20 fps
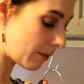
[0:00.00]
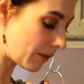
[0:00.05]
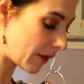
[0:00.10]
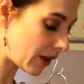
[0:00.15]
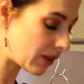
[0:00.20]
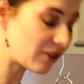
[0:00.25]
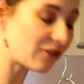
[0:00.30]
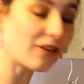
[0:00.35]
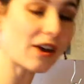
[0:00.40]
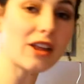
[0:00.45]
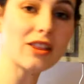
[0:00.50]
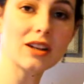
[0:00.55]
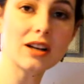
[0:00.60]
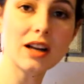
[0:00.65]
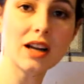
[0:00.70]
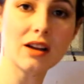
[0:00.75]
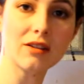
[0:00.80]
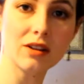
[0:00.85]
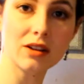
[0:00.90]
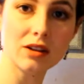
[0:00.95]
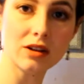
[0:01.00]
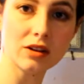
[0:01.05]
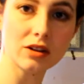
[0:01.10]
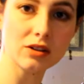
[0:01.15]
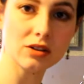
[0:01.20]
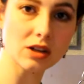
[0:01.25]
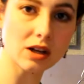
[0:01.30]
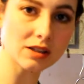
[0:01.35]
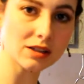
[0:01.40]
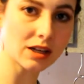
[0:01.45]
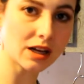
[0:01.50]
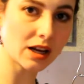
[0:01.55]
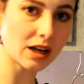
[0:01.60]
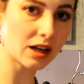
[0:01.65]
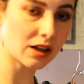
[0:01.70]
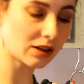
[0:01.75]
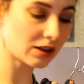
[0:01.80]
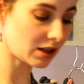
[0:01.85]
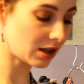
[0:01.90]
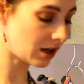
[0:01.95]
And the fat that I have in there to
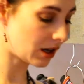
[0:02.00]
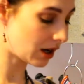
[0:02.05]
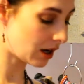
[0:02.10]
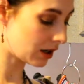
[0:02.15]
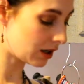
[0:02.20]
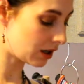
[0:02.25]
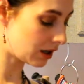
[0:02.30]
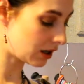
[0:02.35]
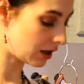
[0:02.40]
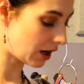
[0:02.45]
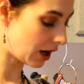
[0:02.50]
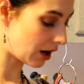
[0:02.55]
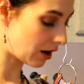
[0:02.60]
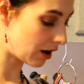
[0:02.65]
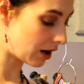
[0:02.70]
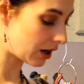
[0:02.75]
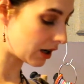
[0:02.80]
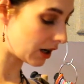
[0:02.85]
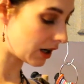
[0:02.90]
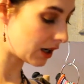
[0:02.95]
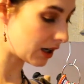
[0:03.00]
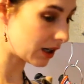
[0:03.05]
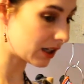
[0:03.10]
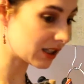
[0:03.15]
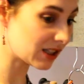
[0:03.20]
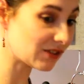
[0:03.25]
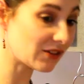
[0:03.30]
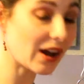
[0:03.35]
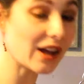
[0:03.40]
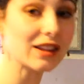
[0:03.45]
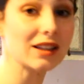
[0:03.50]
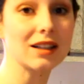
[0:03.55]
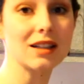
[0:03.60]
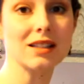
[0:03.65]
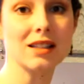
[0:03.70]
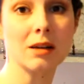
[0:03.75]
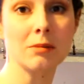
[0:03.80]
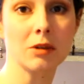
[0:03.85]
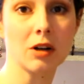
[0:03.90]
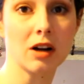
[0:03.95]
saute the onion and carrot is fat that I
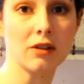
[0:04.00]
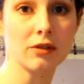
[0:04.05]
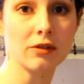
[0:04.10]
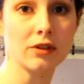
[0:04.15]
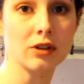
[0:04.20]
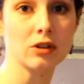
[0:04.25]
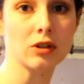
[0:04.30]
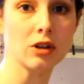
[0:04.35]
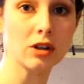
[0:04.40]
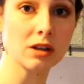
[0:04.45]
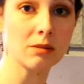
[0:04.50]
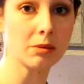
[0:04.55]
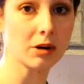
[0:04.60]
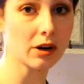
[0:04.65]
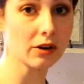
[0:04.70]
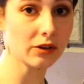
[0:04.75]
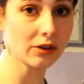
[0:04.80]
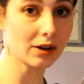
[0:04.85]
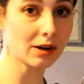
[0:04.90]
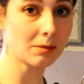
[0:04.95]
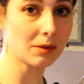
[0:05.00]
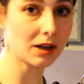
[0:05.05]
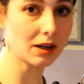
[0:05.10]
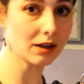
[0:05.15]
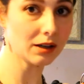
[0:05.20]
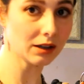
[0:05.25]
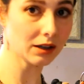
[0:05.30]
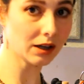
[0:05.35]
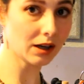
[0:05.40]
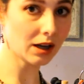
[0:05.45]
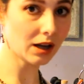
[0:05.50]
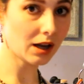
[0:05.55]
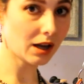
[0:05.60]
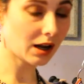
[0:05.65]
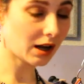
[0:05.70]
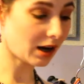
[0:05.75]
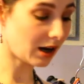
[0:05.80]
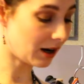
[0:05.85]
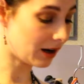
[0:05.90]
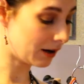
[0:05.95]
skimmed off of the turkey broth that I made.
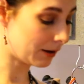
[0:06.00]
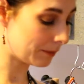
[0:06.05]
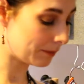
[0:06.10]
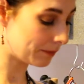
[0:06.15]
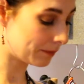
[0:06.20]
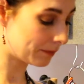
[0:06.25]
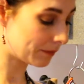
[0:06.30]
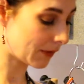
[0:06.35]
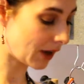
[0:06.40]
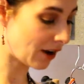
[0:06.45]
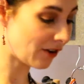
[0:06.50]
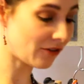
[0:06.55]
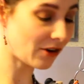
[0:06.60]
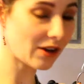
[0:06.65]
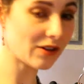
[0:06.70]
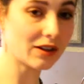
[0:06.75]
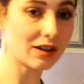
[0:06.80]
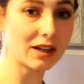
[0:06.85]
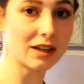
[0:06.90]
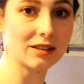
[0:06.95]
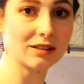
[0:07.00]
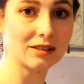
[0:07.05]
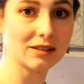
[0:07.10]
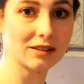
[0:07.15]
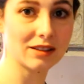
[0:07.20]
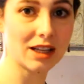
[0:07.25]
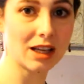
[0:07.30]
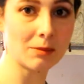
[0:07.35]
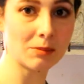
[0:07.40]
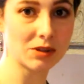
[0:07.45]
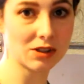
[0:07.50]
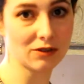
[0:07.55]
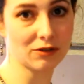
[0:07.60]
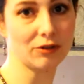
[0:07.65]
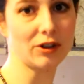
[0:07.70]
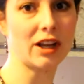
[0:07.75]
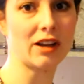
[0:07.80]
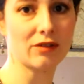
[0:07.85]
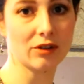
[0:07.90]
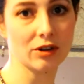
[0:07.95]
I find that it keeps the
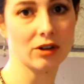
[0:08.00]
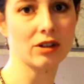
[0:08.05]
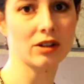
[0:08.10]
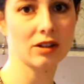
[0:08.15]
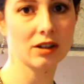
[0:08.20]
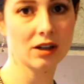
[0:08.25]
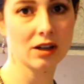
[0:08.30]
flavor